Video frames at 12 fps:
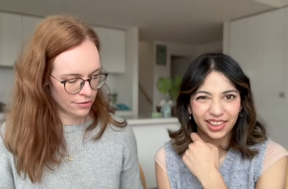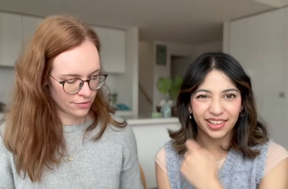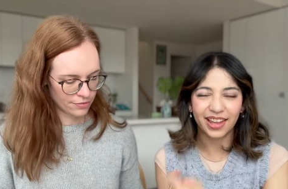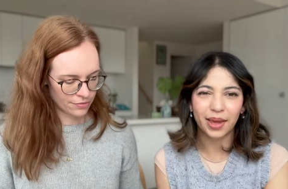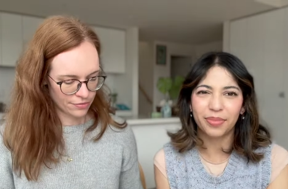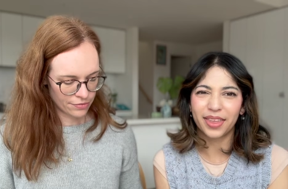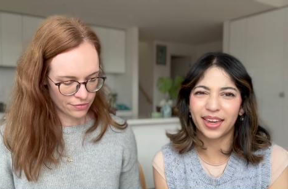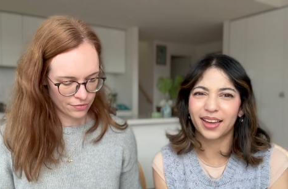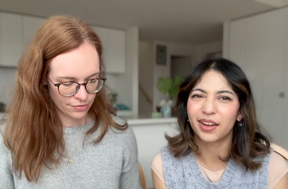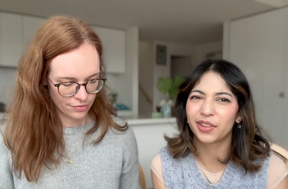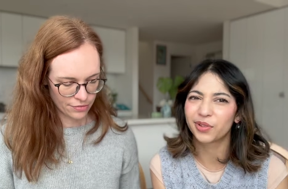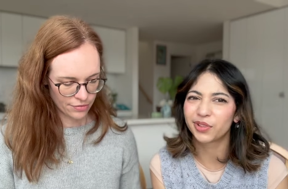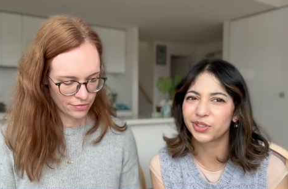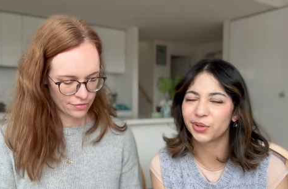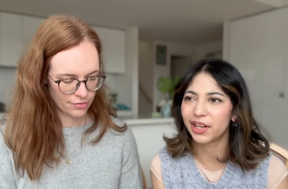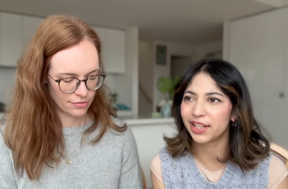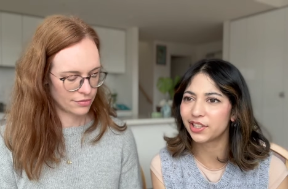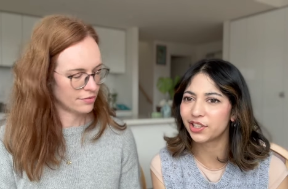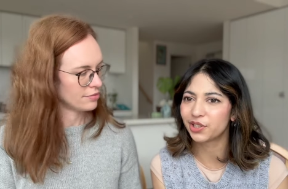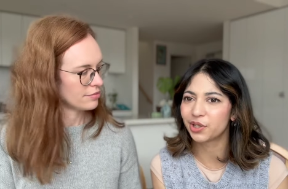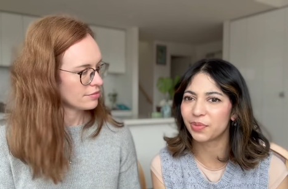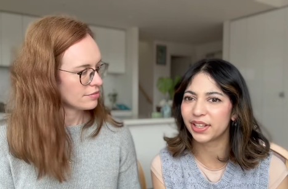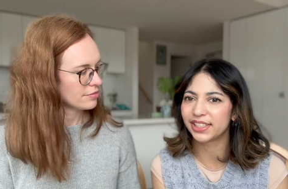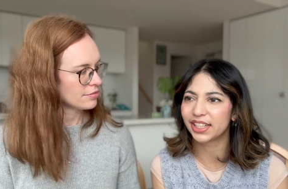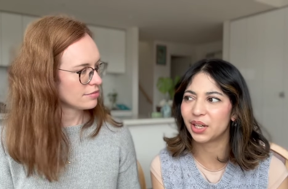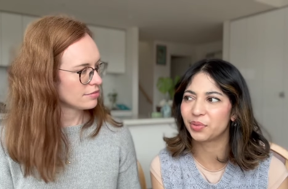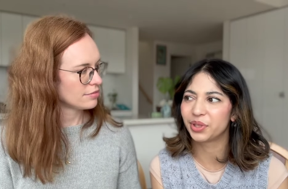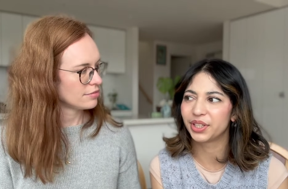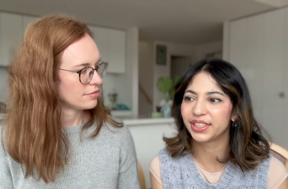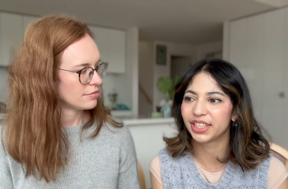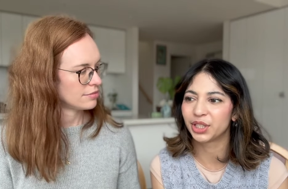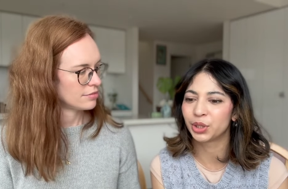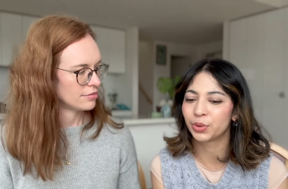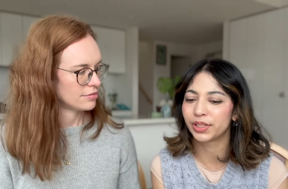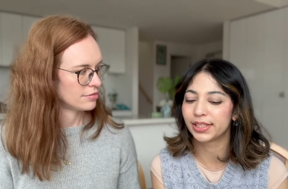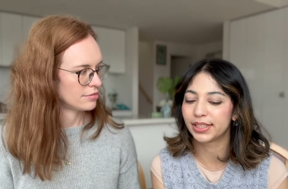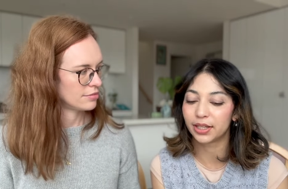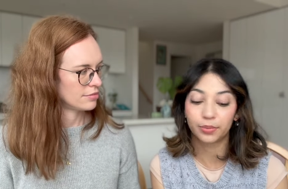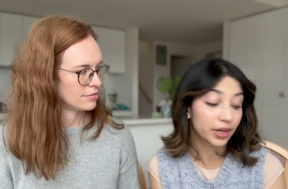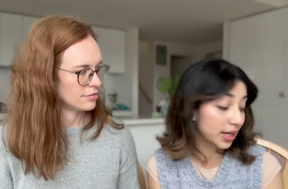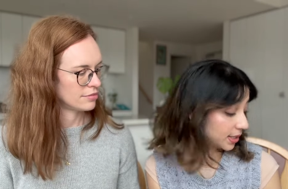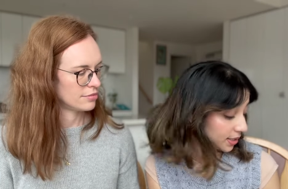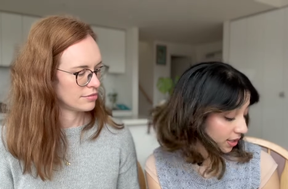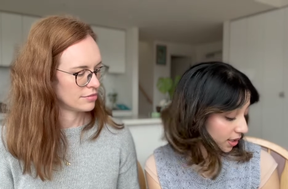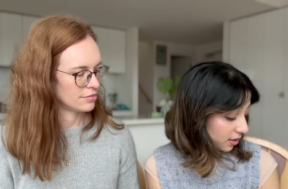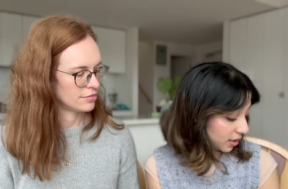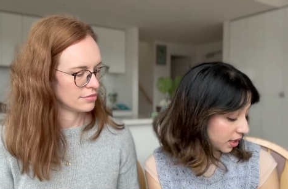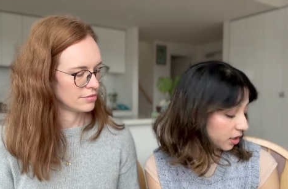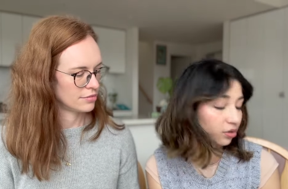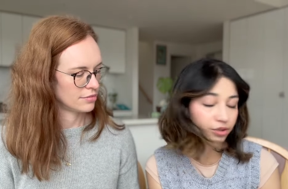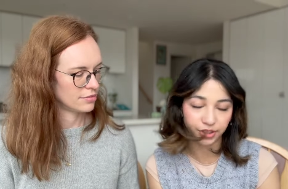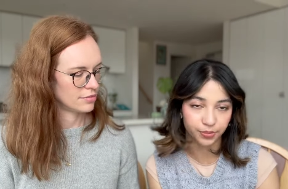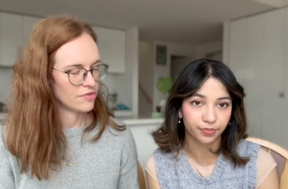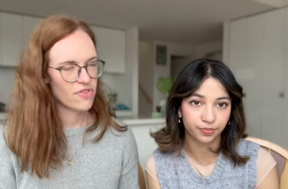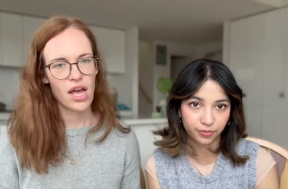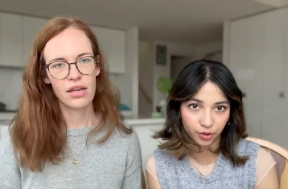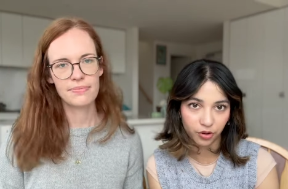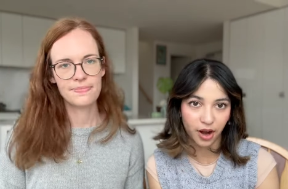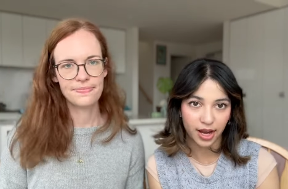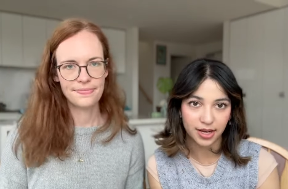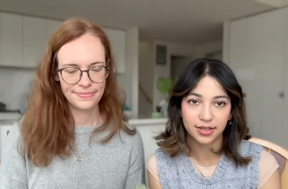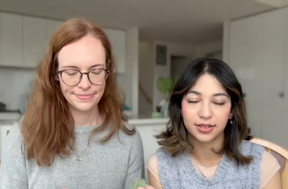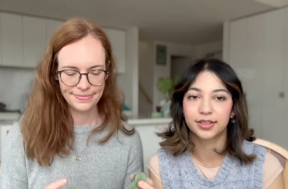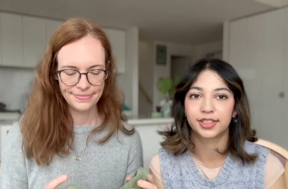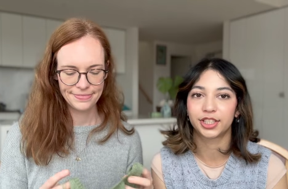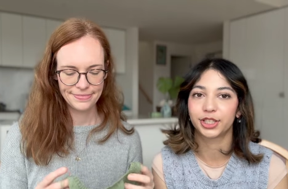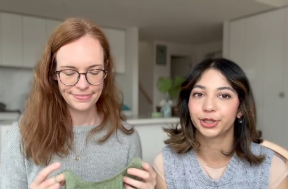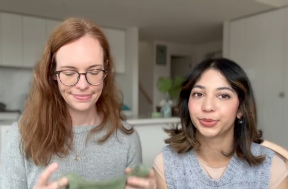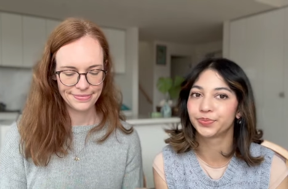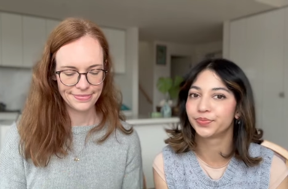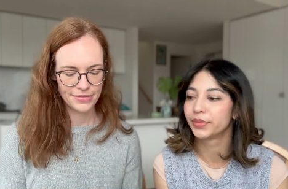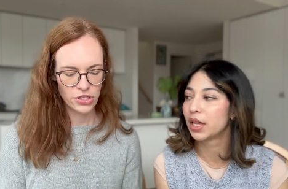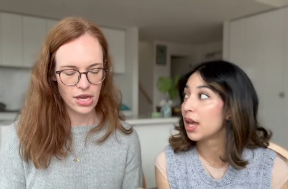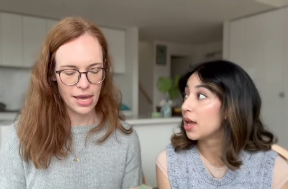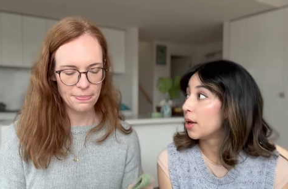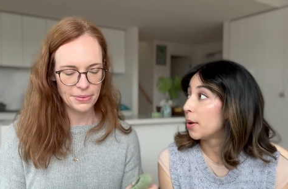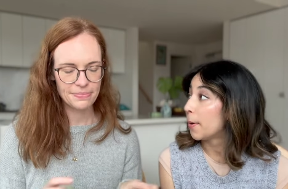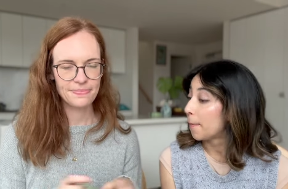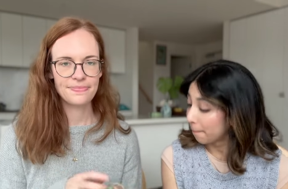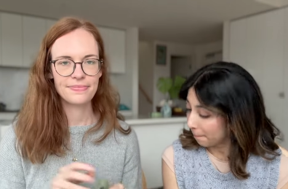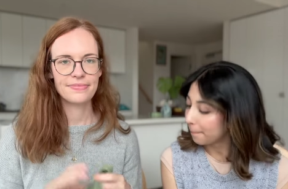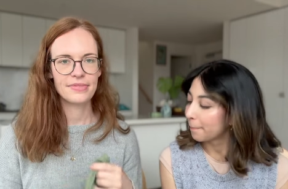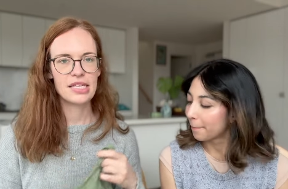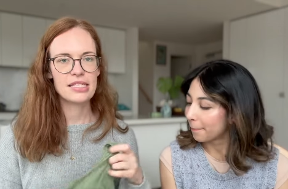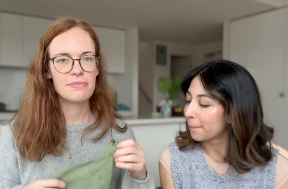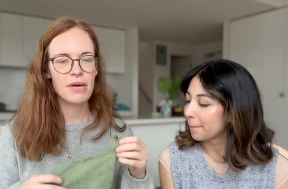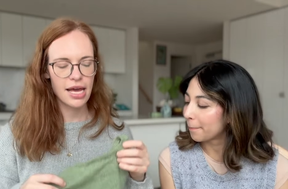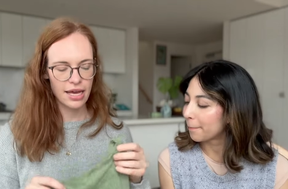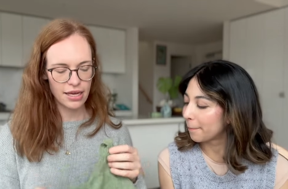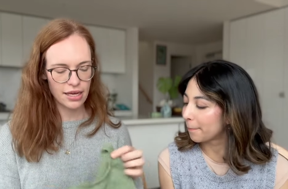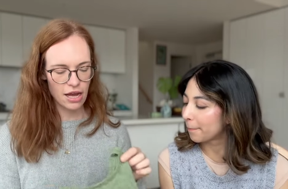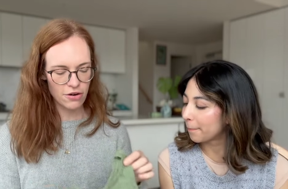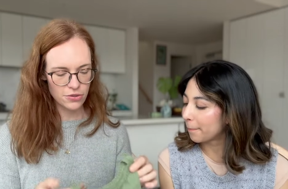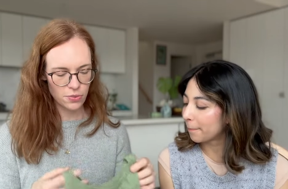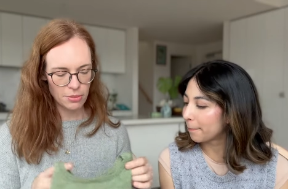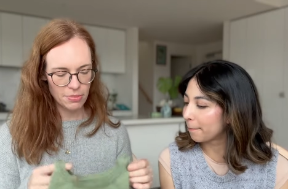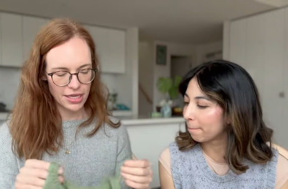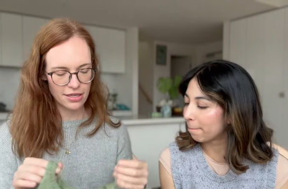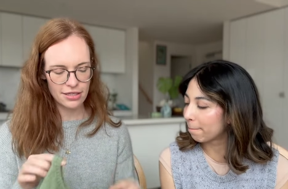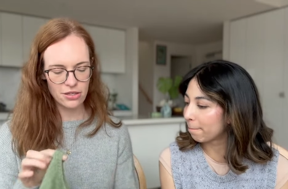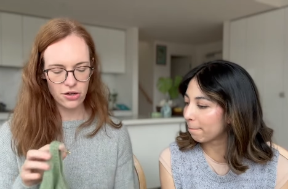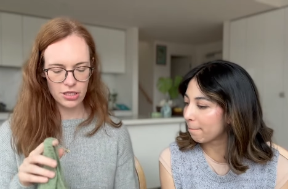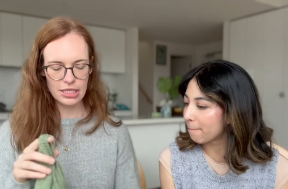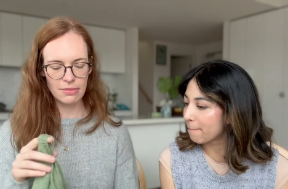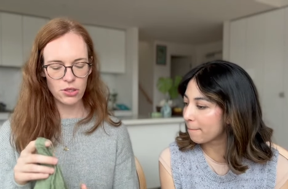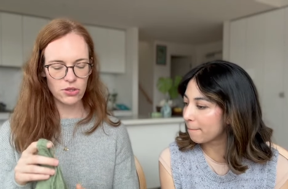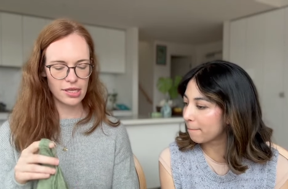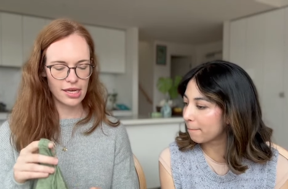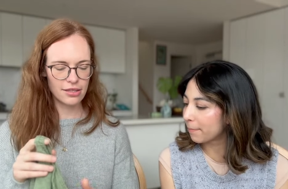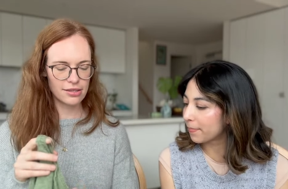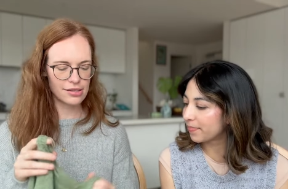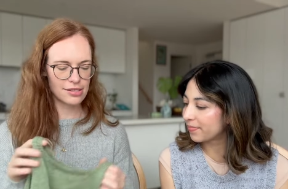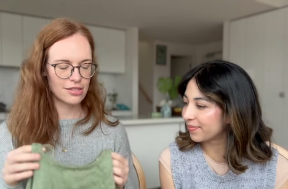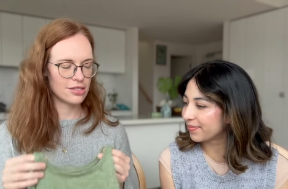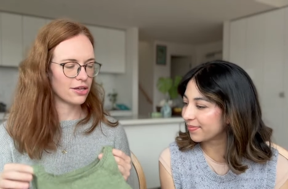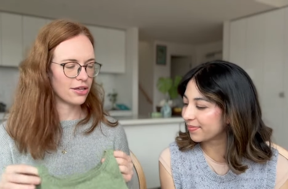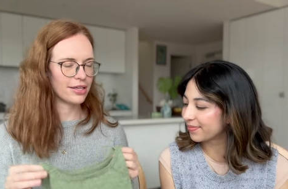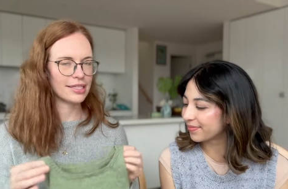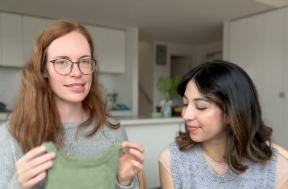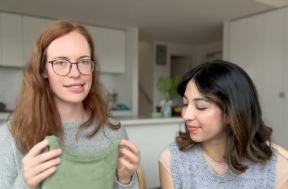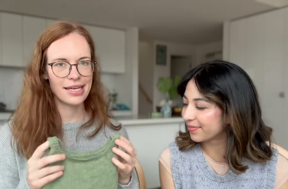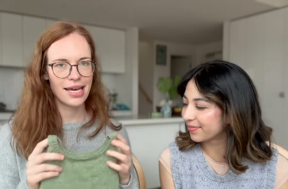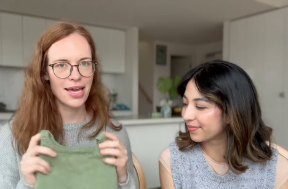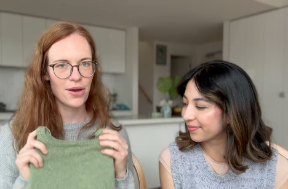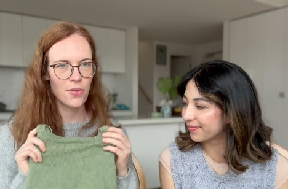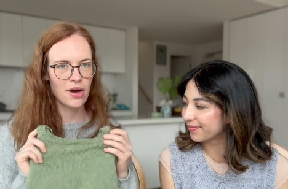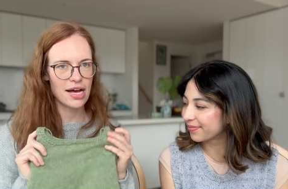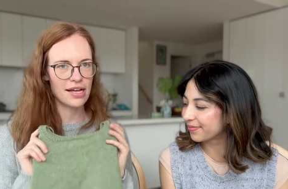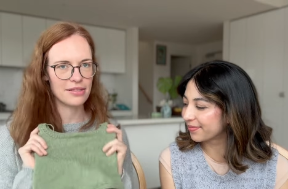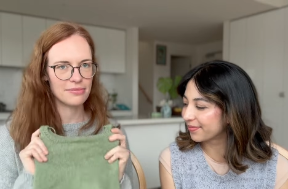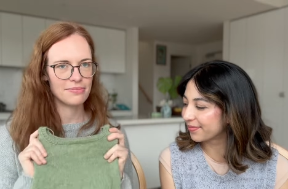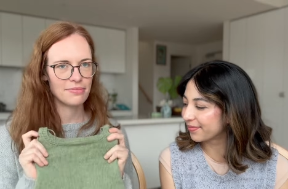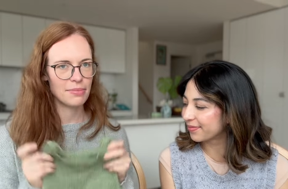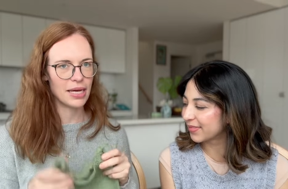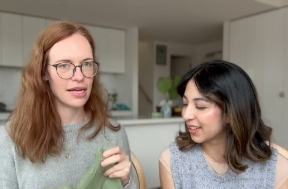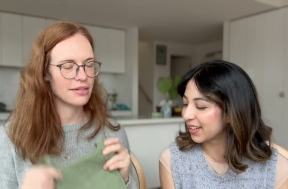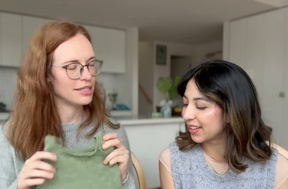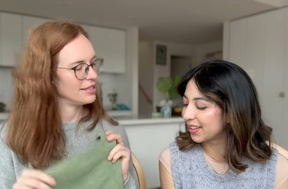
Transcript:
Speaker 1: the same thing. I thought, do I need to do my setup rows in Twisted? But I didn't, and it looks Fine. great. So,
Speaker 2: so yep, this is my current whip. It is on small needles, so it's taking a while, but